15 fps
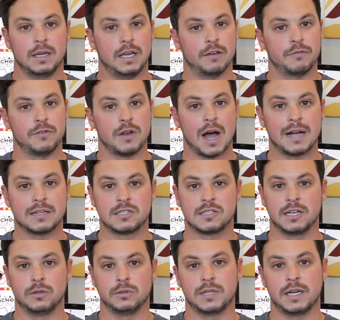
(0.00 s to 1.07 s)
If not,
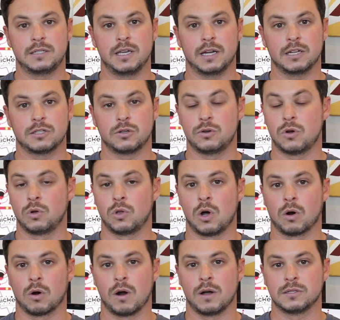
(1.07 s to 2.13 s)
single day tickets are no
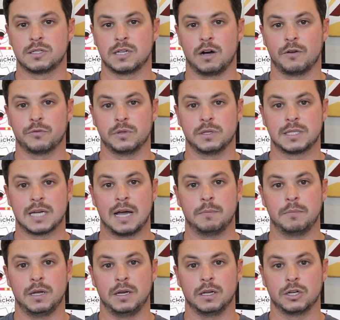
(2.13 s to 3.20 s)
longer on sale for the
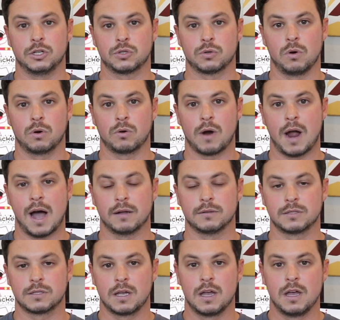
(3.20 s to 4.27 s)
time being to control
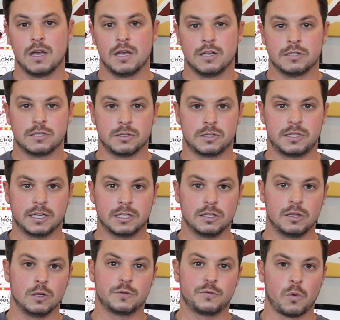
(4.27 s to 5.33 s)
crowds. So stick
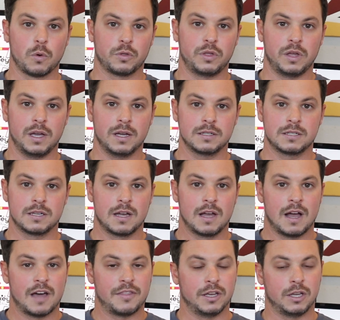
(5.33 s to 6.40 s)
to those 4 things.
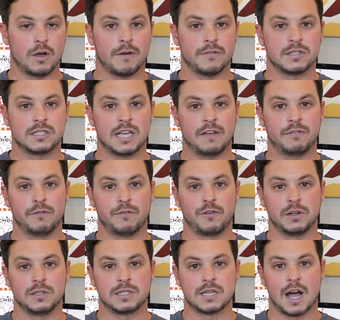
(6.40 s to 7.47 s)
I think you have a safe and
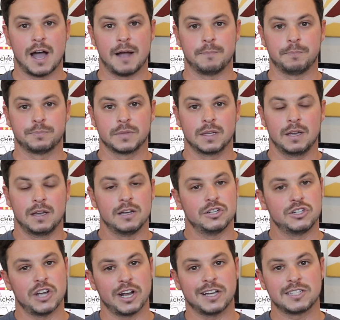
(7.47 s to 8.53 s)
fun time.
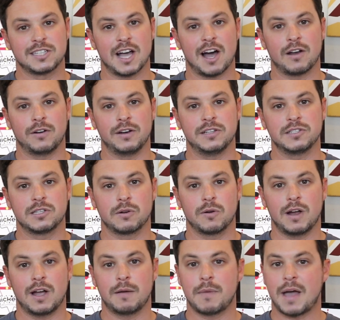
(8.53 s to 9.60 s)
Check us out on
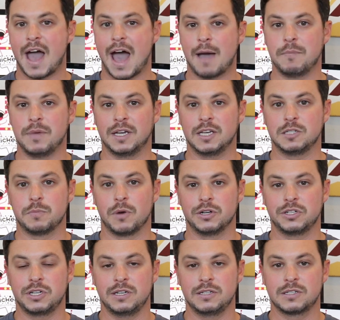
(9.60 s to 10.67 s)
Instagram at Mickey's
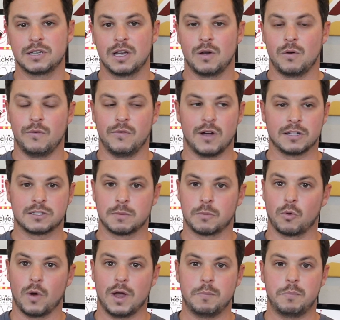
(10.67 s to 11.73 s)
Munchies. We've got
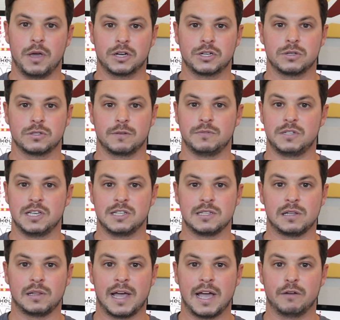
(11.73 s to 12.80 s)
some great pictures of
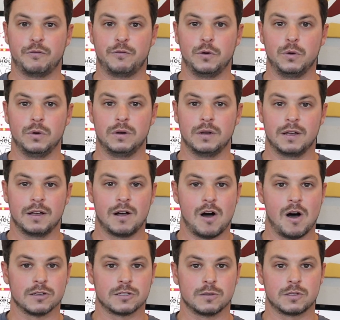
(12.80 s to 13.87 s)
Disneyland food.
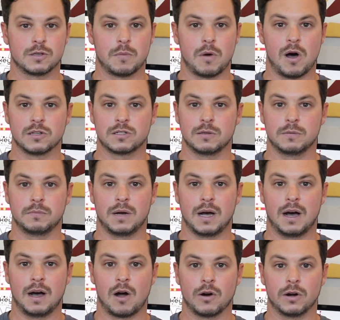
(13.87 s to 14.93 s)
Also some awesome
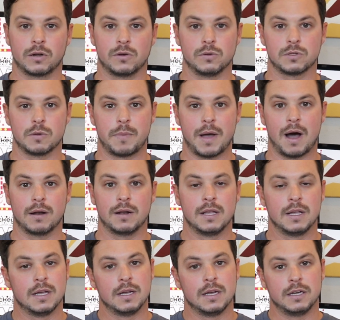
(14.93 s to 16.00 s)
articles
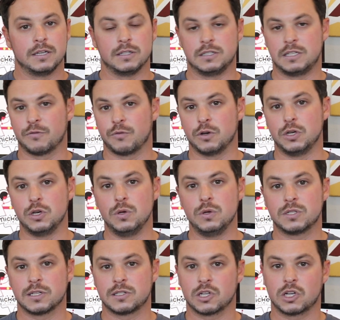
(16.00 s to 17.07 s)
about the different
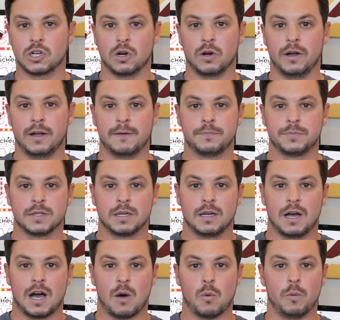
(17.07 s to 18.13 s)
news that's occurring.
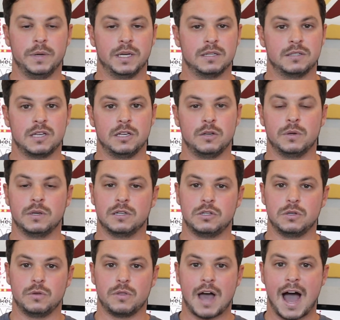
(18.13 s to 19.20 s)
We'll be continuing to
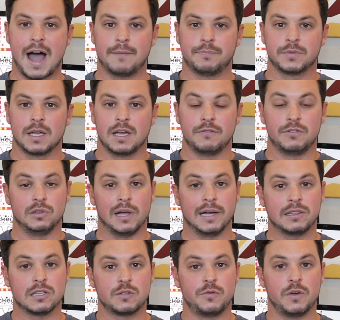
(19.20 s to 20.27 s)
do that. If you
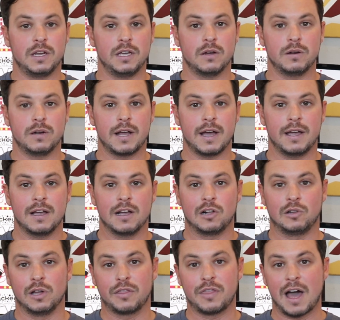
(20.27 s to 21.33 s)
like this video today,
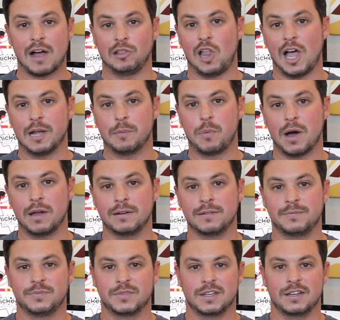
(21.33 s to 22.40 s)
click that like
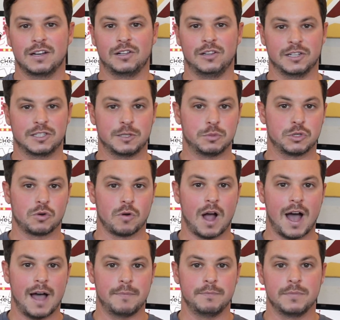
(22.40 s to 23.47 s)
button, click
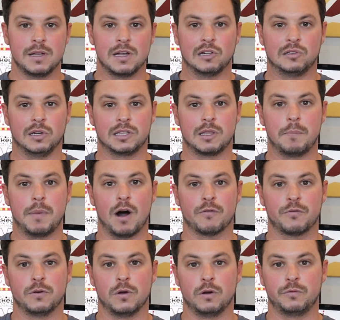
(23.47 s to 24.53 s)
subscribe, click the
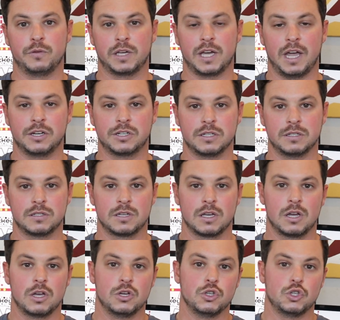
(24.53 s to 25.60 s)
bell for
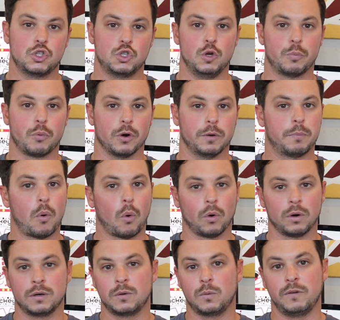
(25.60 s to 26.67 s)
notifications. Super
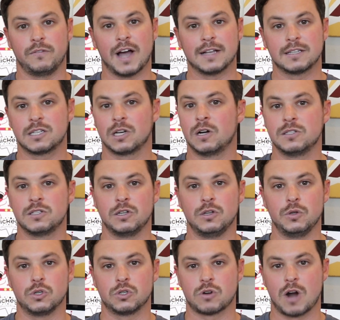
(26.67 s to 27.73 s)
important. We've got tons of
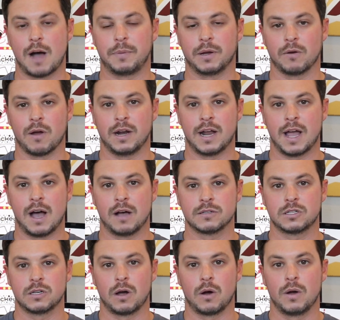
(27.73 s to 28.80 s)
news dropping right now,
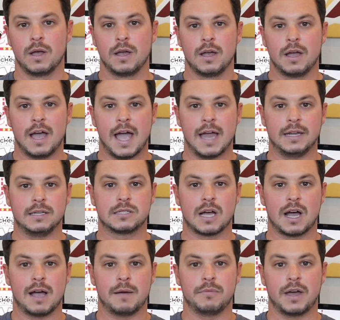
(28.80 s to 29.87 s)
so
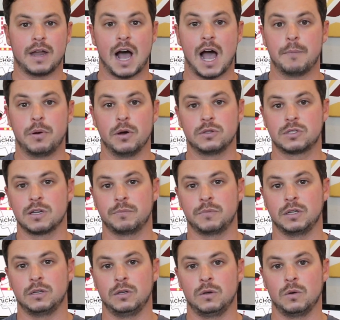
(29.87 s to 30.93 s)
anytime that I post
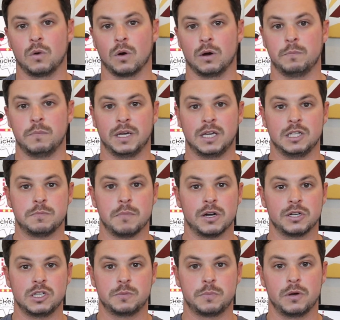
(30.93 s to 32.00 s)
something new or Mickey's
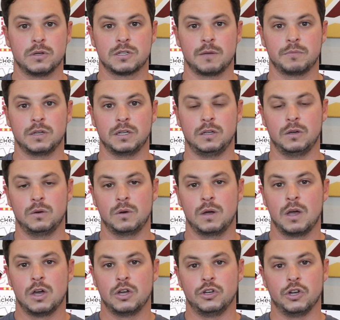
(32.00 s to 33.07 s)
Munchies post something new,
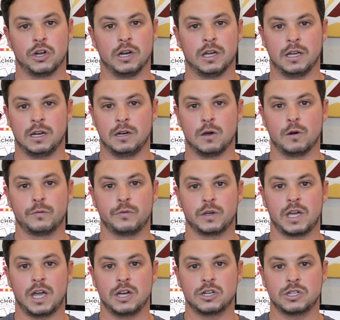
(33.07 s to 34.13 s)
you're gonna get a
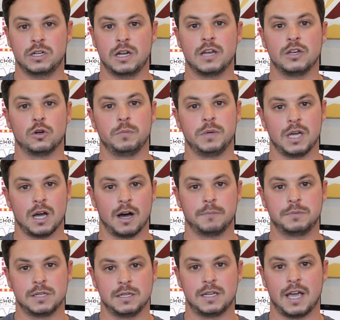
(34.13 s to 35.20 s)
notification and you'll be
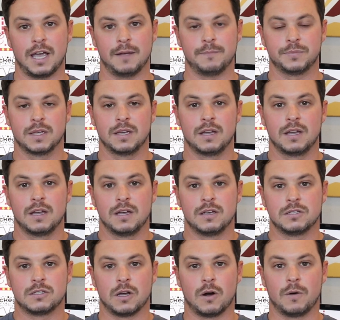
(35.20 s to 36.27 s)
up to date.
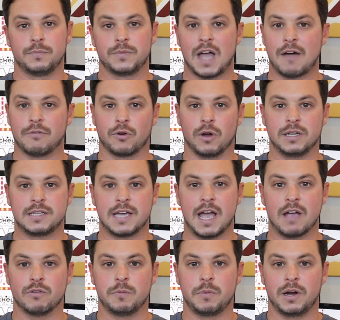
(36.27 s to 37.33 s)
So have a great
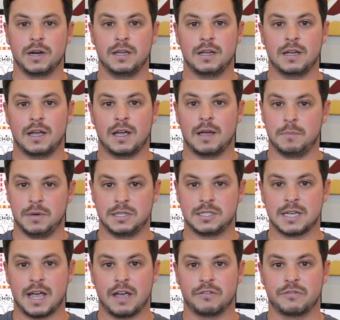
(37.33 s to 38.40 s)
day, everybody, and be
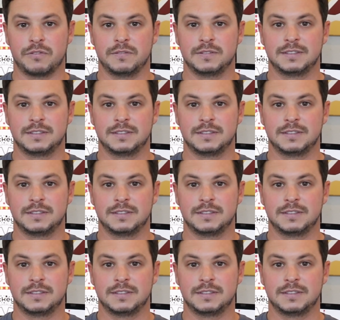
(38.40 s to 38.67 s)
safe.